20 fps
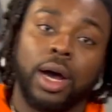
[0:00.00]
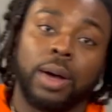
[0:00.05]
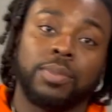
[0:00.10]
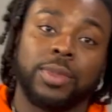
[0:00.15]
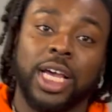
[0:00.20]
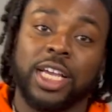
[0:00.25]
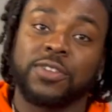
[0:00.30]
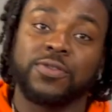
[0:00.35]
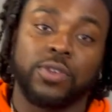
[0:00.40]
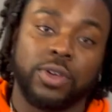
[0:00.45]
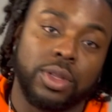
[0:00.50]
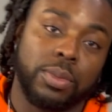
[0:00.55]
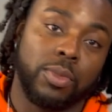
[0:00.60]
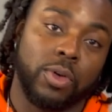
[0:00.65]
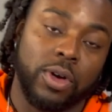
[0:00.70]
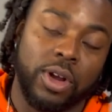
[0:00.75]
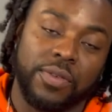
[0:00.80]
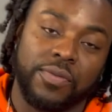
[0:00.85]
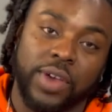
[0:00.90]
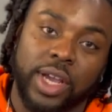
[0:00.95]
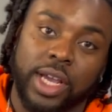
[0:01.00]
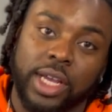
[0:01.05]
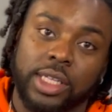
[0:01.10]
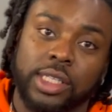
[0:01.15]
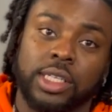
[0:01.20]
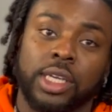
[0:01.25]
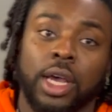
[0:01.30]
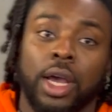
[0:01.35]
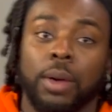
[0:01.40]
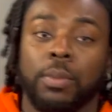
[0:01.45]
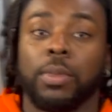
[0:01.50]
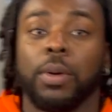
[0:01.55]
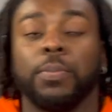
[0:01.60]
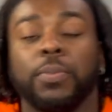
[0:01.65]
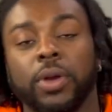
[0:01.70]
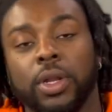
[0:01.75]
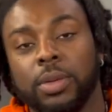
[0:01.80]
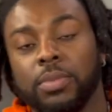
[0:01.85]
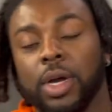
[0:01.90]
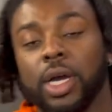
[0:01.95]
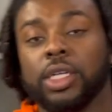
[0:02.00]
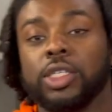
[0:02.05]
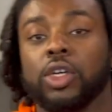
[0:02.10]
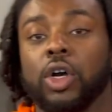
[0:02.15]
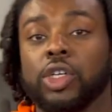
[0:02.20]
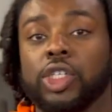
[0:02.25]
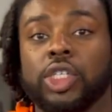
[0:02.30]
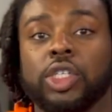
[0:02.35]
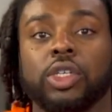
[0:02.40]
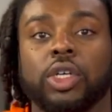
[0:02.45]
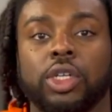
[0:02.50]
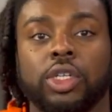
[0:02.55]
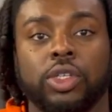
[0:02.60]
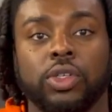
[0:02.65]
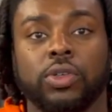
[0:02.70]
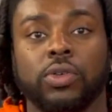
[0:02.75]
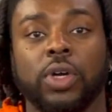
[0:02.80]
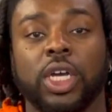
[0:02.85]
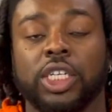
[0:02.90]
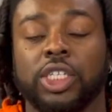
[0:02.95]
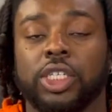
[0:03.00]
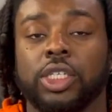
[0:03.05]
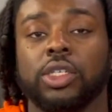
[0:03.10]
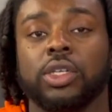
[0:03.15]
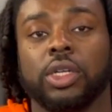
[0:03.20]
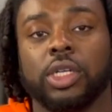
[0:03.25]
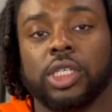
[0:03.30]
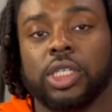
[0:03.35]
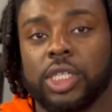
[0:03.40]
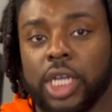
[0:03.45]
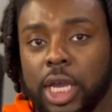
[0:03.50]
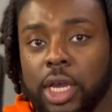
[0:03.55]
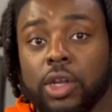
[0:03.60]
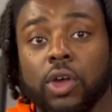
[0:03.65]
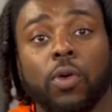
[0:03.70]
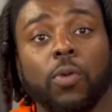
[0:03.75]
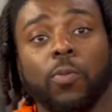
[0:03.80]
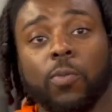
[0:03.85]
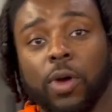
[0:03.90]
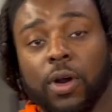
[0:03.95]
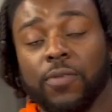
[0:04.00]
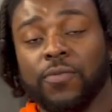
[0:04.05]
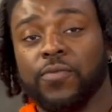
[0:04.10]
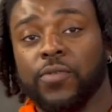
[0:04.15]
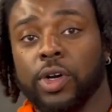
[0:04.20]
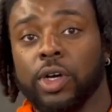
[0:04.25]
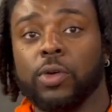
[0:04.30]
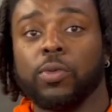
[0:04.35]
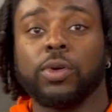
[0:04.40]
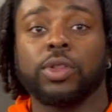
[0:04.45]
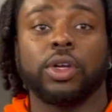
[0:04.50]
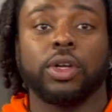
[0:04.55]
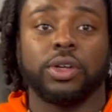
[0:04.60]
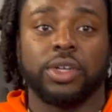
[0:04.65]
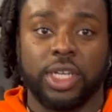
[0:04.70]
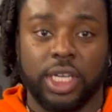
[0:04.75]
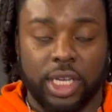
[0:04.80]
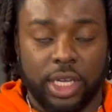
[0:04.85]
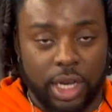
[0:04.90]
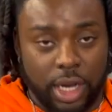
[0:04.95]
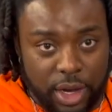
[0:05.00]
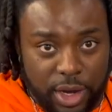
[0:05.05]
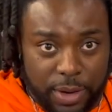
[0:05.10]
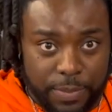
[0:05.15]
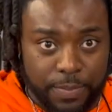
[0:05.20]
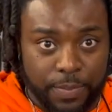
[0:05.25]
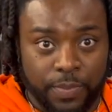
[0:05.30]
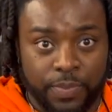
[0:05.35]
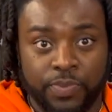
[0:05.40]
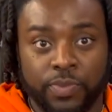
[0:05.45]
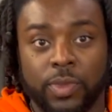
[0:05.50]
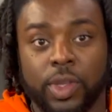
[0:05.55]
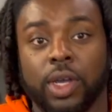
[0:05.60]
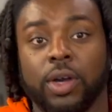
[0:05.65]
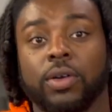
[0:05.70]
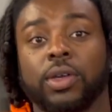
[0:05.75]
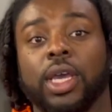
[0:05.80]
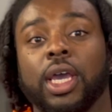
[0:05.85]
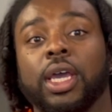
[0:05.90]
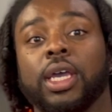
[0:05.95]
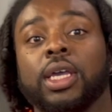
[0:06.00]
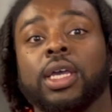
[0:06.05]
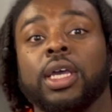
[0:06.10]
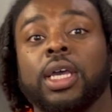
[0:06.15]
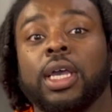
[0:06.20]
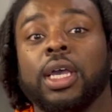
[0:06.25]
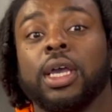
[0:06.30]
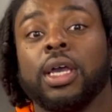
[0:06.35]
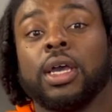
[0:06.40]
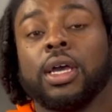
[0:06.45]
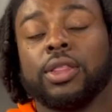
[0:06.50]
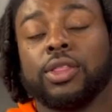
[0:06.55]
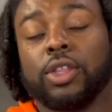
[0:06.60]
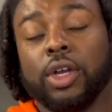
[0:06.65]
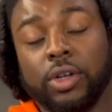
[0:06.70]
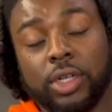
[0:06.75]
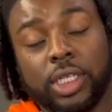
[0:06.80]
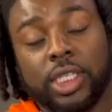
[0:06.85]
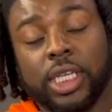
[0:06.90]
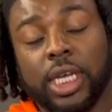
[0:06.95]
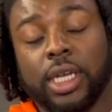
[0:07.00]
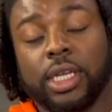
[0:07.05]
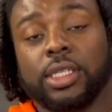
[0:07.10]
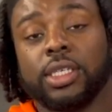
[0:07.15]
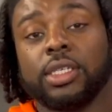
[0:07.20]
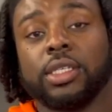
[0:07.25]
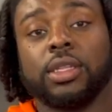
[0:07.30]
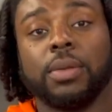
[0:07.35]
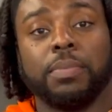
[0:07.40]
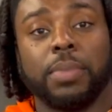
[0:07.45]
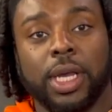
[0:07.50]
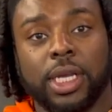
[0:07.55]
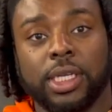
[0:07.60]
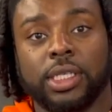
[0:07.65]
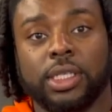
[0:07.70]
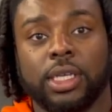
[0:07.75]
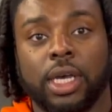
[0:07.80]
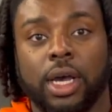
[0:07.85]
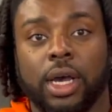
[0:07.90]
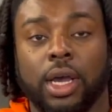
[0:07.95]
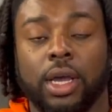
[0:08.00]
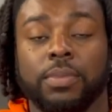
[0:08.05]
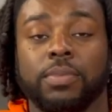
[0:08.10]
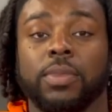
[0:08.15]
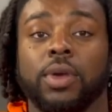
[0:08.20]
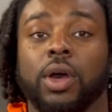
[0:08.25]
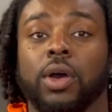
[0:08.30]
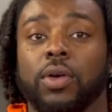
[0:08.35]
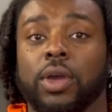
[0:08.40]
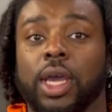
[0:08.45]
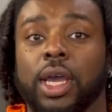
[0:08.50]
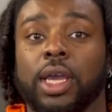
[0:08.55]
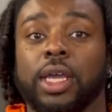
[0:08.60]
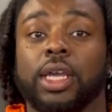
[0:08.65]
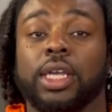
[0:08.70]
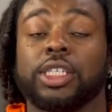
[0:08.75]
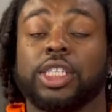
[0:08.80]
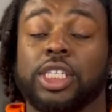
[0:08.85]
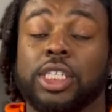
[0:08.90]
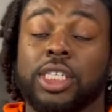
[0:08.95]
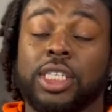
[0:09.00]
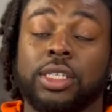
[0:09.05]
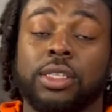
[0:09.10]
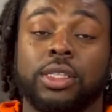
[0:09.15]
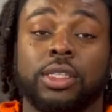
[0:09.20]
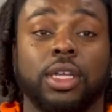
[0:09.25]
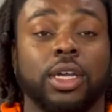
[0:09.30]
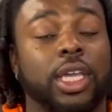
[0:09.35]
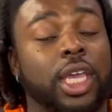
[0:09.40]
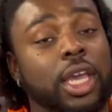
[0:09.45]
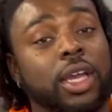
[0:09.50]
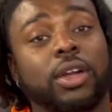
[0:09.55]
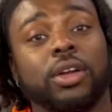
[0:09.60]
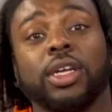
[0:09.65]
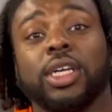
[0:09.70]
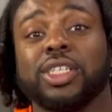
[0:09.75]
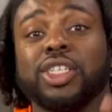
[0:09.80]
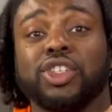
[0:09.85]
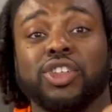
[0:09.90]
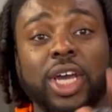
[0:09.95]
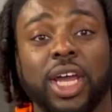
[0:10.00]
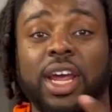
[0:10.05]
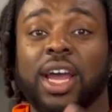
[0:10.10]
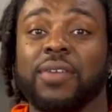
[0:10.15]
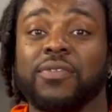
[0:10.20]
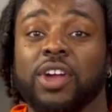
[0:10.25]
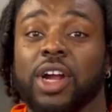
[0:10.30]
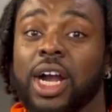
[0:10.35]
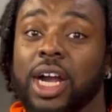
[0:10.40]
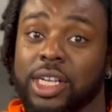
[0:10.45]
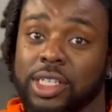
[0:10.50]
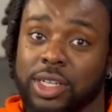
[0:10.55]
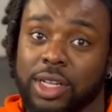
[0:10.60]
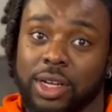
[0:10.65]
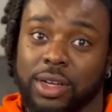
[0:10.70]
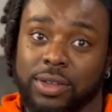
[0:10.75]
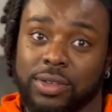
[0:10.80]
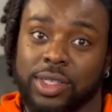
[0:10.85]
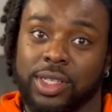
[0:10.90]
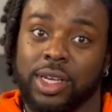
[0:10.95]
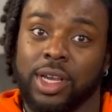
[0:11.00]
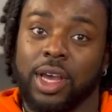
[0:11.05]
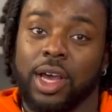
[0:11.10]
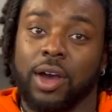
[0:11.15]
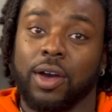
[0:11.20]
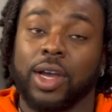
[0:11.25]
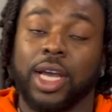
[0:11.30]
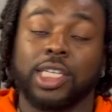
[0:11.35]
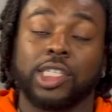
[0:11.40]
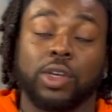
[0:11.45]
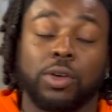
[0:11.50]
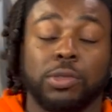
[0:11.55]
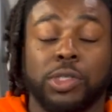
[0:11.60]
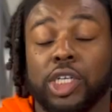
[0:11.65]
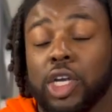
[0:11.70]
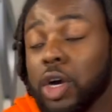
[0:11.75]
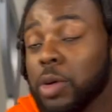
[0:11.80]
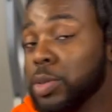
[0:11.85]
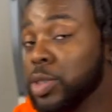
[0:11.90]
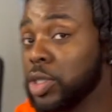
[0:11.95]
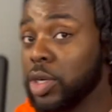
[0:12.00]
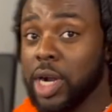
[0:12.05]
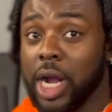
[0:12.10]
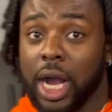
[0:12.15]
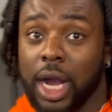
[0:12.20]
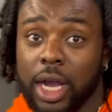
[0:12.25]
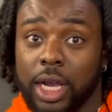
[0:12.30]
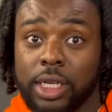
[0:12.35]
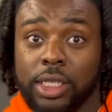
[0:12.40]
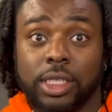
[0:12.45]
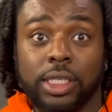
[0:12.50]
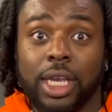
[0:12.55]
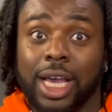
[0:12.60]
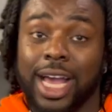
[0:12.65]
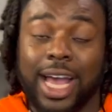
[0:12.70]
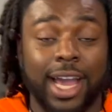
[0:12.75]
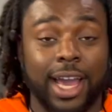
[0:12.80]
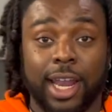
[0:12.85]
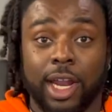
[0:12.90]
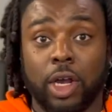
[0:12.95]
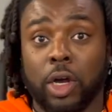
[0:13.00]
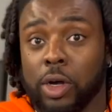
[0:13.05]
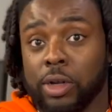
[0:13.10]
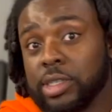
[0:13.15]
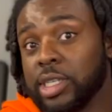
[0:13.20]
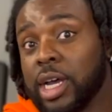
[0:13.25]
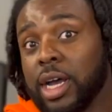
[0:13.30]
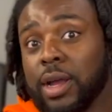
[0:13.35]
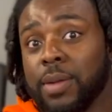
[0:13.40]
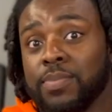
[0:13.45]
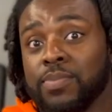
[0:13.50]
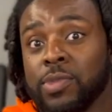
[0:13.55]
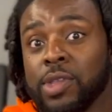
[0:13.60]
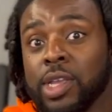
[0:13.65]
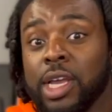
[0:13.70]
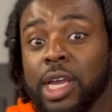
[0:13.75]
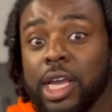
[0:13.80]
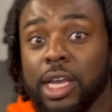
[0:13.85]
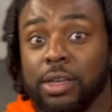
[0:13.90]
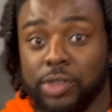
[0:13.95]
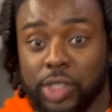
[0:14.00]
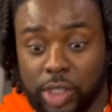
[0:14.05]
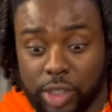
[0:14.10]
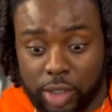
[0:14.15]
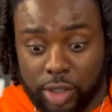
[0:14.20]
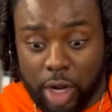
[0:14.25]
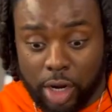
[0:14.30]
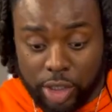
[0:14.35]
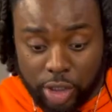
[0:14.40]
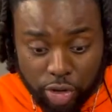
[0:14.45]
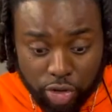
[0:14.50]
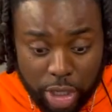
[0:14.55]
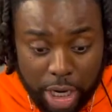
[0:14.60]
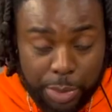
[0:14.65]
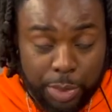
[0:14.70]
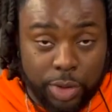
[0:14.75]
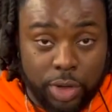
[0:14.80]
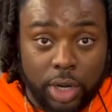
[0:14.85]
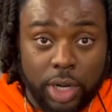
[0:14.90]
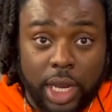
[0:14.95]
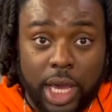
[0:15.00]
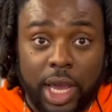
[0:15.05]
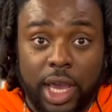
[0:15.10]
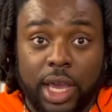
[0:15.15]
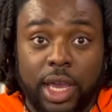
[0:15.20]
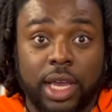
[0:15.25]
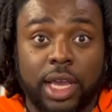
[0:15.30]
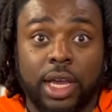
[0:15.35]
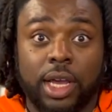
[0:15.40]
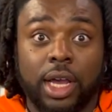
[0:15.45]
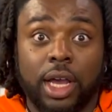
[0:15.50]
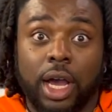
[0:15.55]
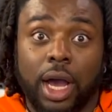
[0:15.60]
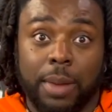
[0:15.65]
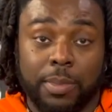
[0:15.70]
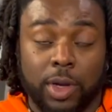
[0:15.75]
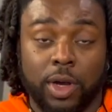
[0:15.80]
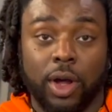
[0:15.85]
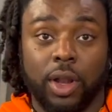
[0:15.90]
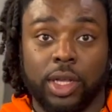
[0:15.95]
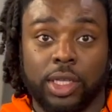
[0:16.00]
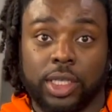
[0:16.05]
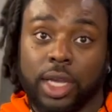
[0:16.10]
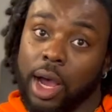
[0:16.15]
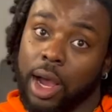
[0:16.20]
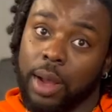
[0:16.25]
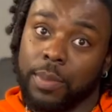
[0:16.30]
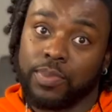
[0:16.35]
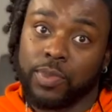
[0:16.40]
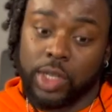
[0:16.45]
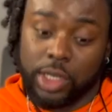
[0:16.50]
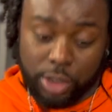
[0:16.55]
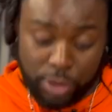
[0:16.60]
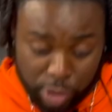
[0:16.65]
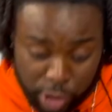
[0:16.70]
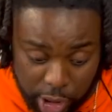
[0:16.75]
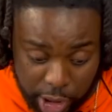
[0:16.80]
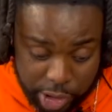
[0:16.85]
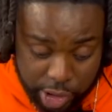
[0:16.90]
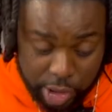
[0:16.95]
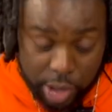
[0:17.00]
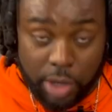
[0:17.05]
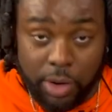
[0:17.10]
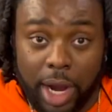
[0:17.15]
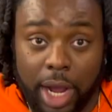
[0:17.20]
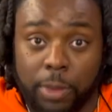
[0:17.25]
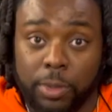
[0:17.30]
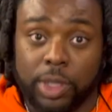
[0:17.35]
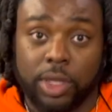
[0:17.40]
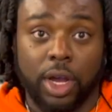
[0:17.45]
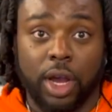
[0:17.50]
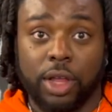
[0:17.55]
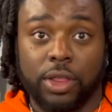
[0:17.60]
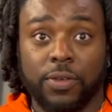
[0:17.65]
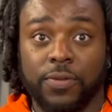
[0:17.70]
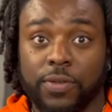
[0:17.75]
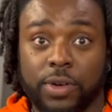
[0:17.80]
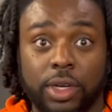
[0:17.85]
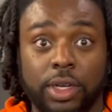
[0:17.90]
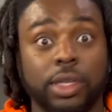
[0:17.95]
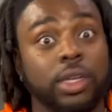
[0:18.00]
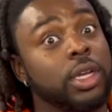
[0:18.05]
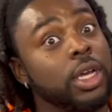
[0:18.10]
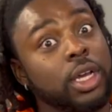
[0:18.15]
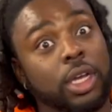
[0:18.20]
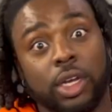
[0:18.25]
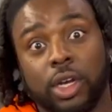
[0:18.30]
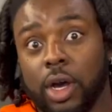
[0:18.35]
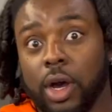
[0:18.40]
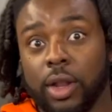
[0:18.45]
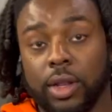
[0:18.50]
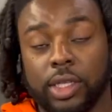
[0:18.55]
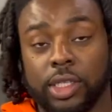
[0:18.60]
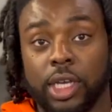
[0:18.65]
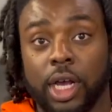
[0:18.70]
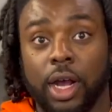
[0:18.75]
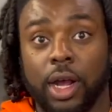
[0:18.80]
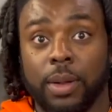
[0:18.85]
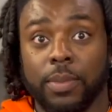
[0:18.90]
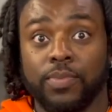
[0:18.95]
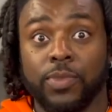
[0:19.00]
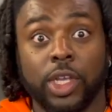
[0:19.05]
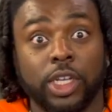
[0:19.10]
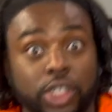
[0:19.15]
That's for the more advanced. But pretty much all she's gonna do is she's gonna stand on one foot with her knee up, okay? 30 seconds is the best time, okay? And the kicker is you gotta have your eyes closed, okay? So if she opens her eyes, I gotta call time. If she starts dropping her leg, I'm calling time. You touch the ground with the other foot, calling time.